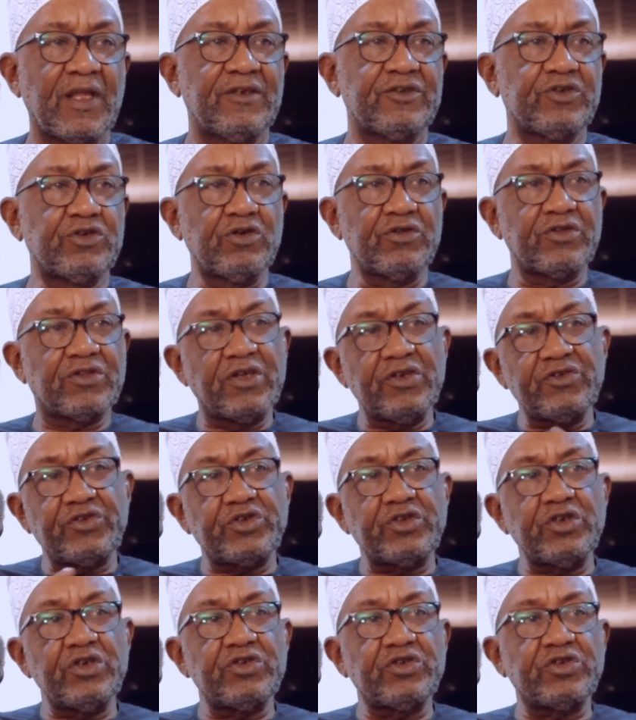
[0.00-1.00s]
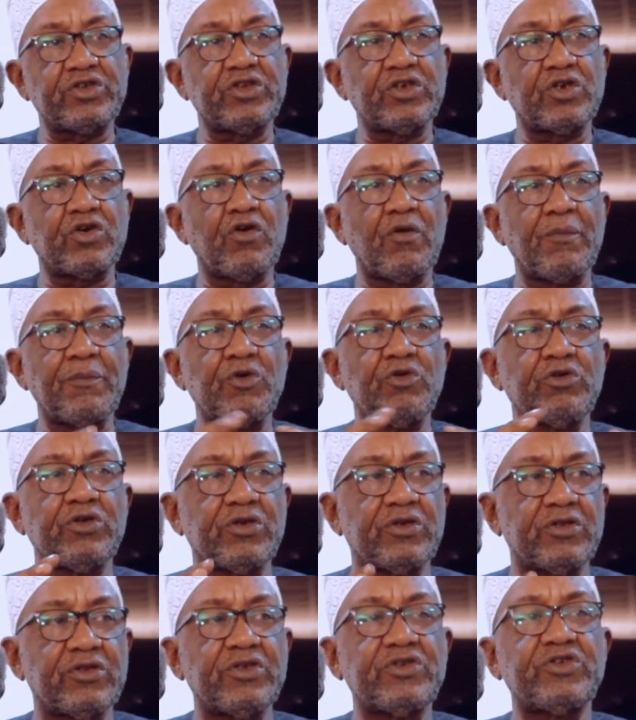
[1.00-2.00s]
So this is the
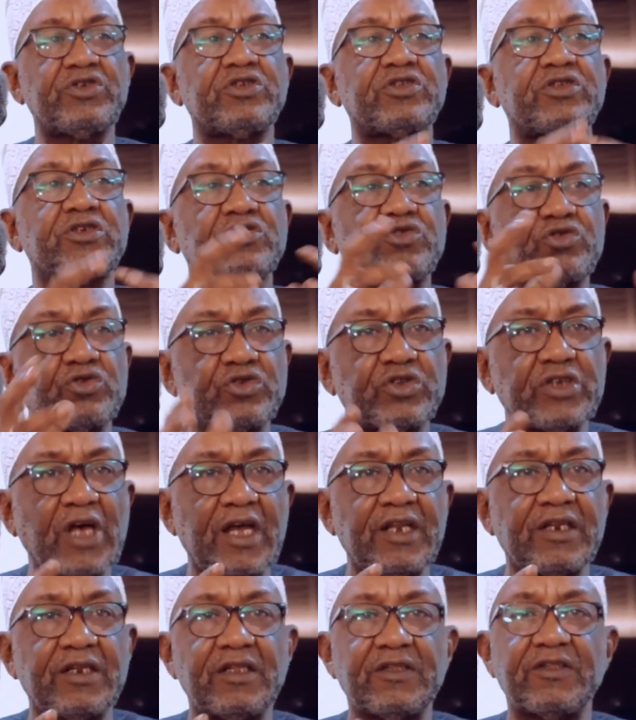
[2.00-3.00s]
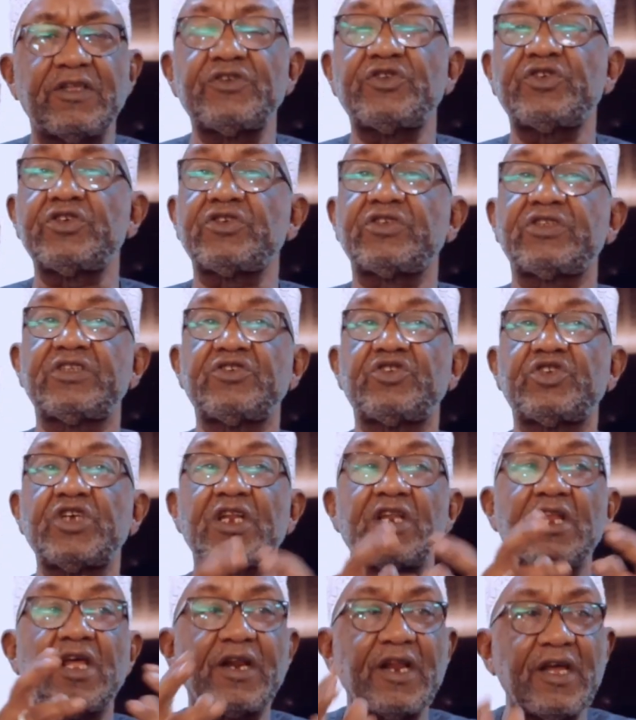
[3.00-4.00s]
community, this is the society, this is the
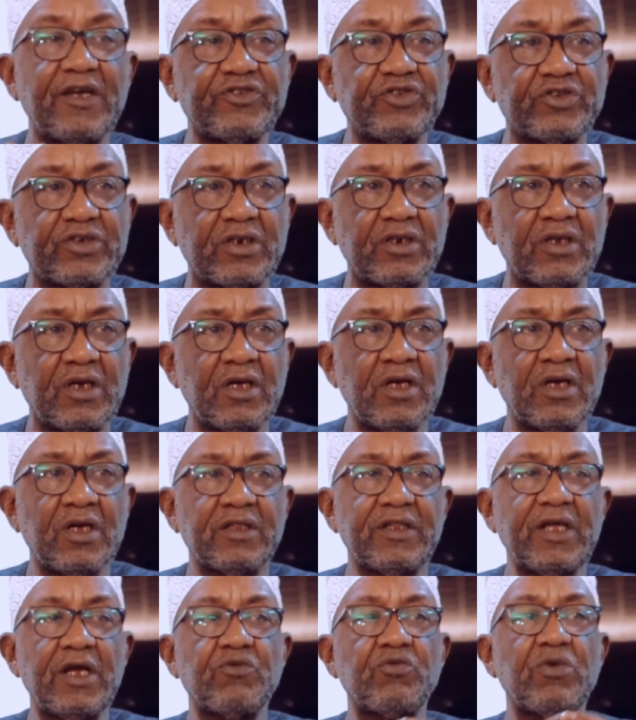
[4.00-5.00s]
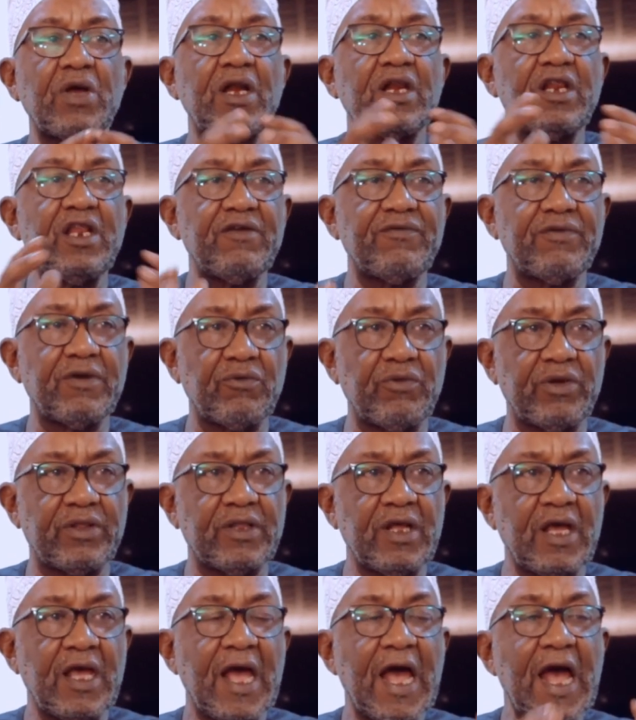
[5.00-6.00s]
generation that we are living
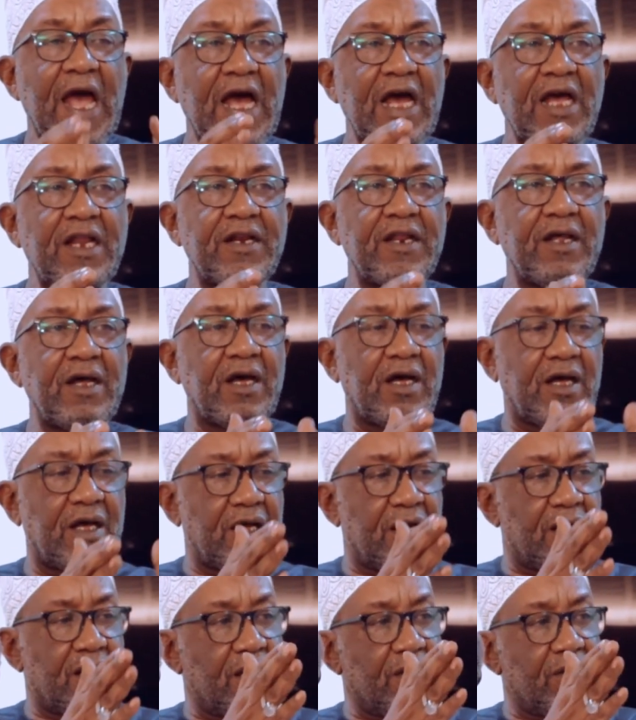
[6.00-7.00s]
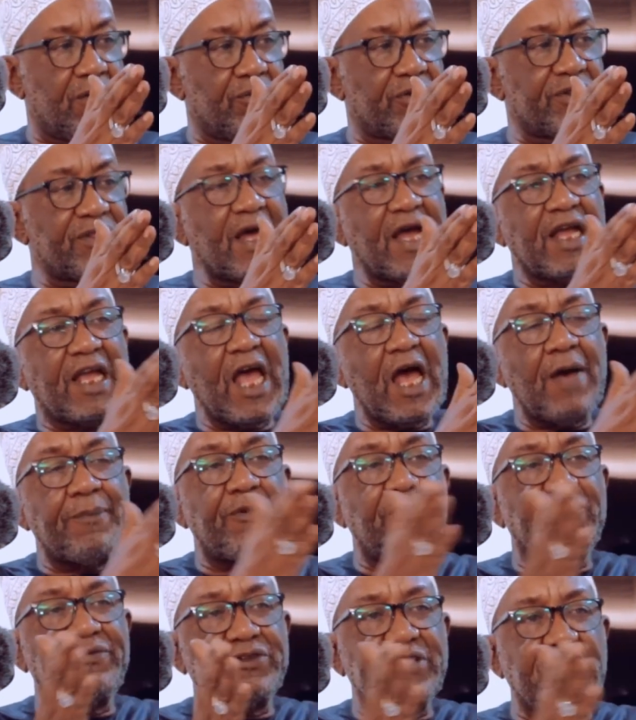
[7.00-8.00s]
with. And with a
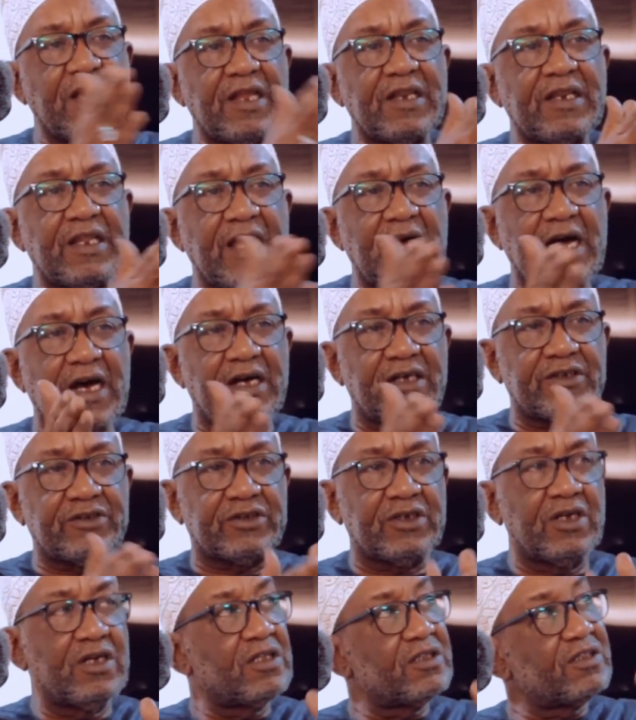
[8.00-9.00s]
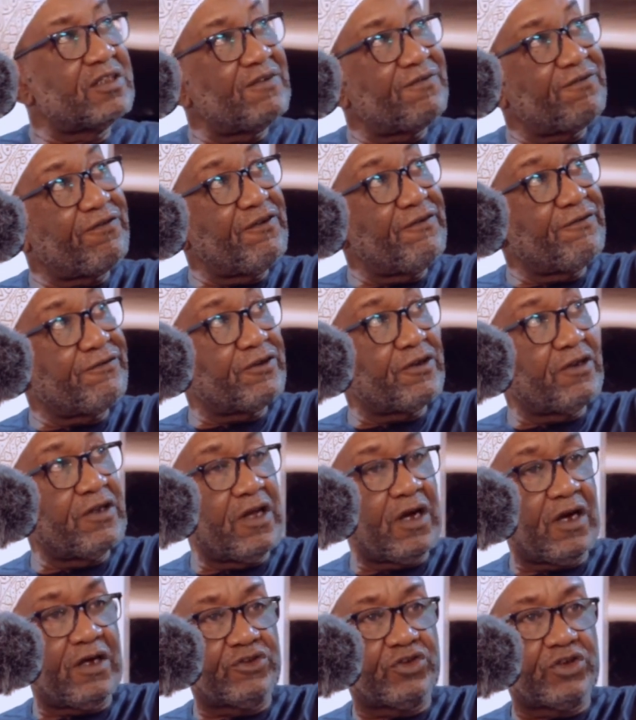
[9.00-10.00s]
gap of 10 years, the
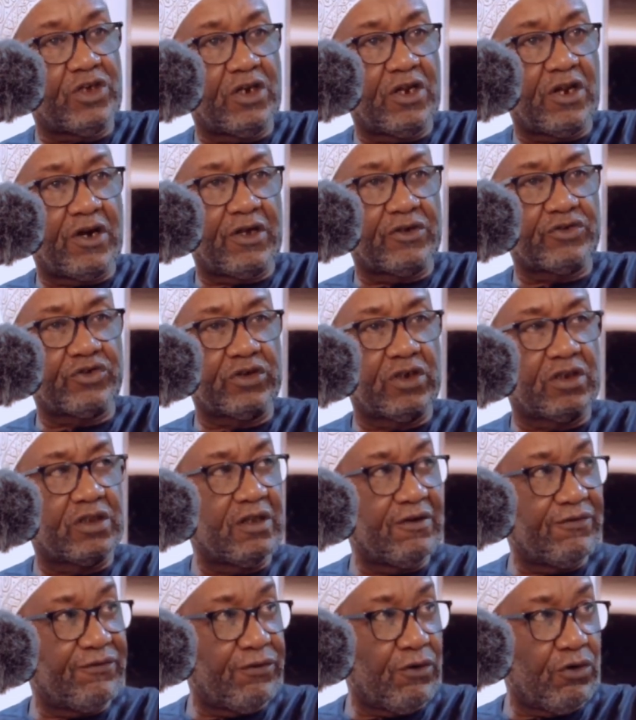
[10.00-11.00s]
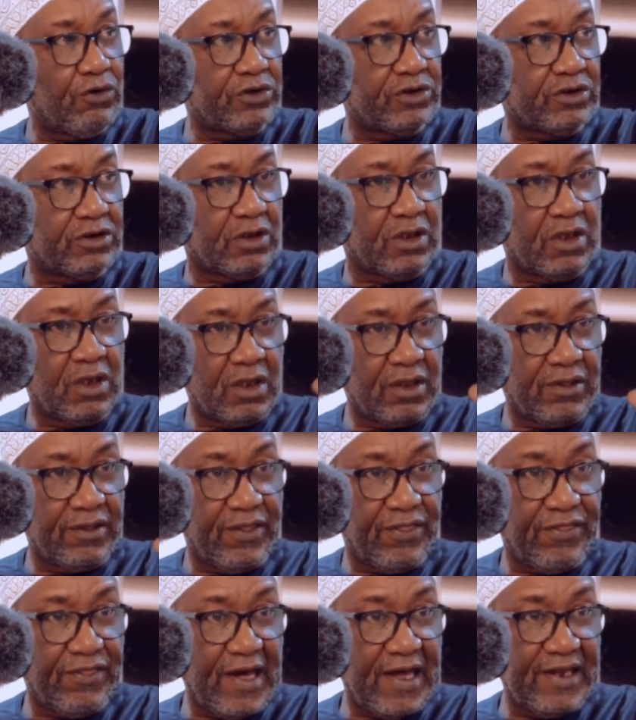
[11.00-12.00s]
50-year generation, the 40,
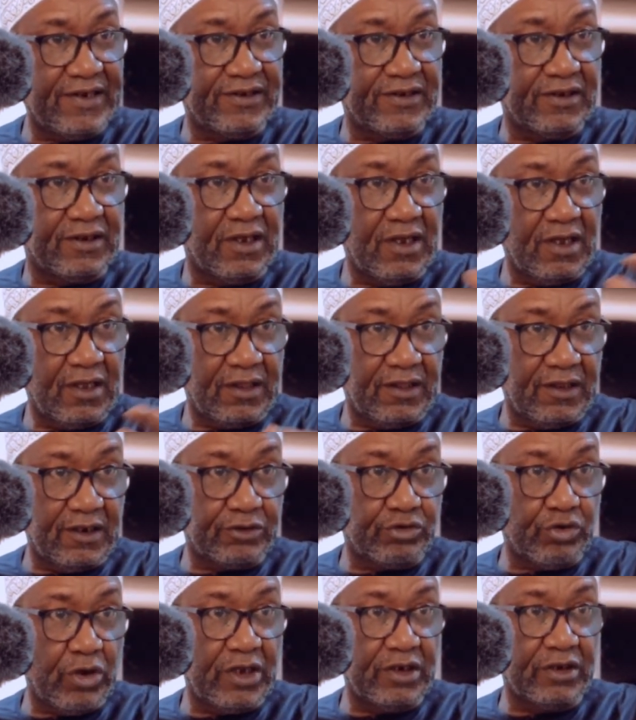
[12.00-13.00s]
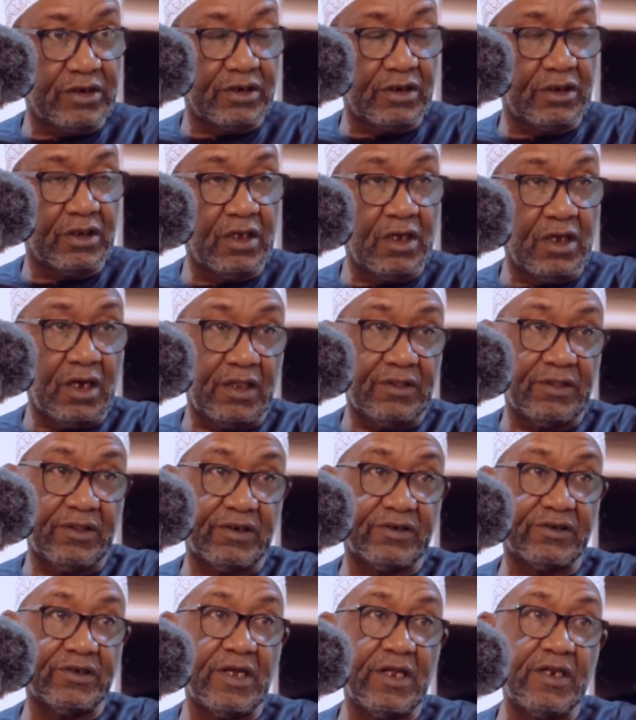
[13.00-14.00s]
the 30, the 20, and
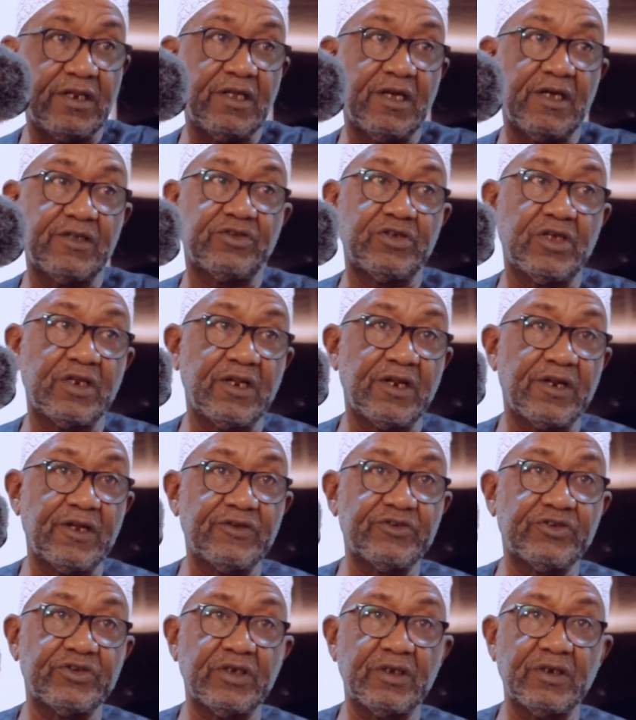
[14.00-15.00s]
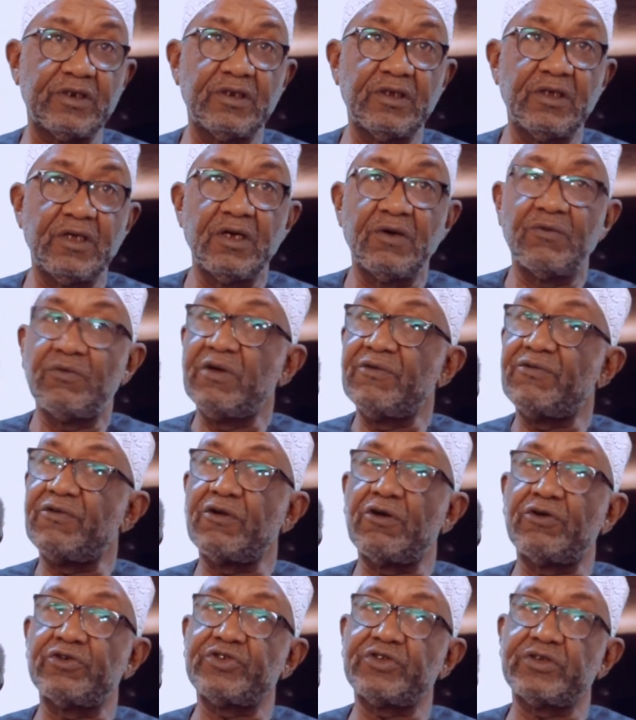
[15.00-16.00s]
the 10-year generation, we've
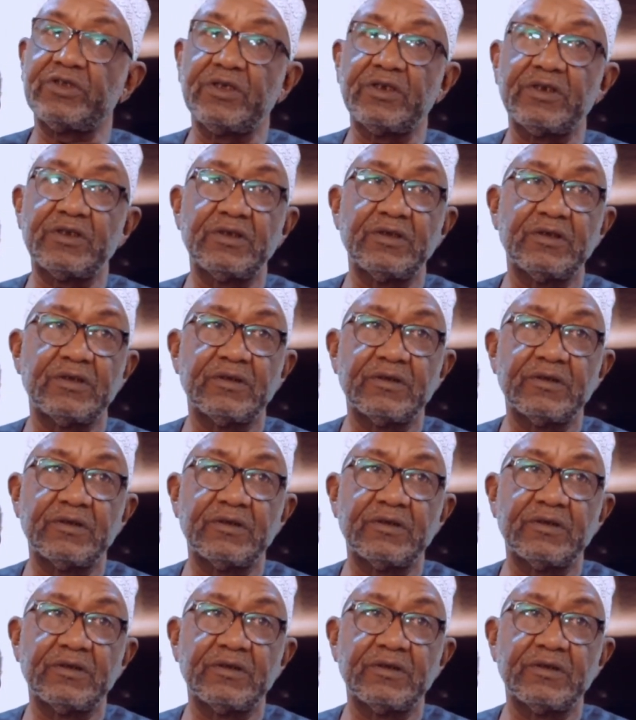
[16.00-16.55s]
lost it.